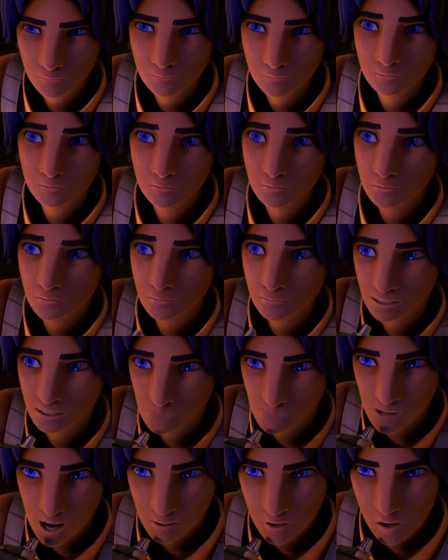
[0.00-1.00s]
So
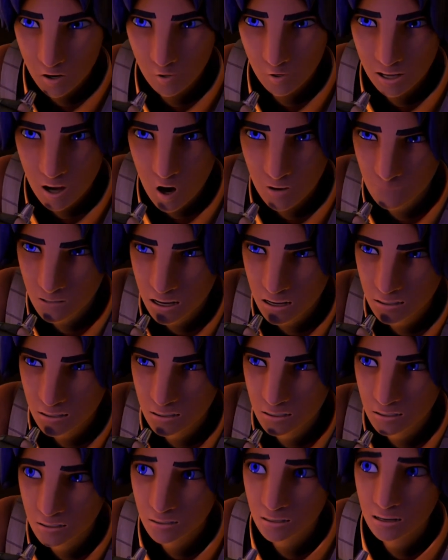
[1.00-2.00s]
what will happen
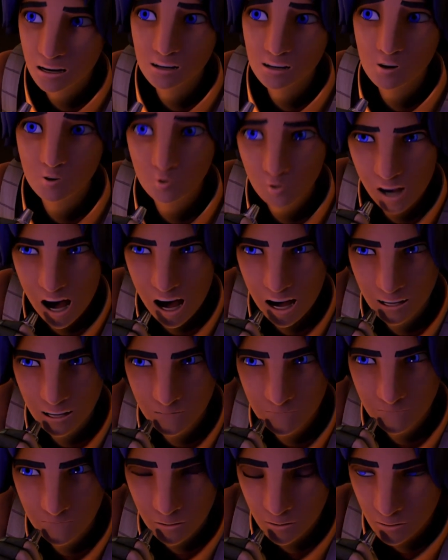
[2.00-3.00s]
when Kanan is
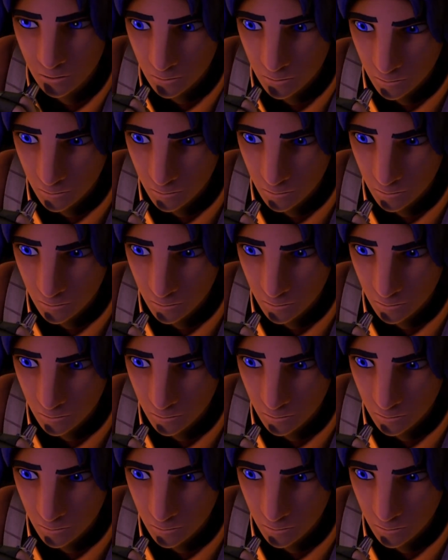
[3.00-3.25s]
tempted to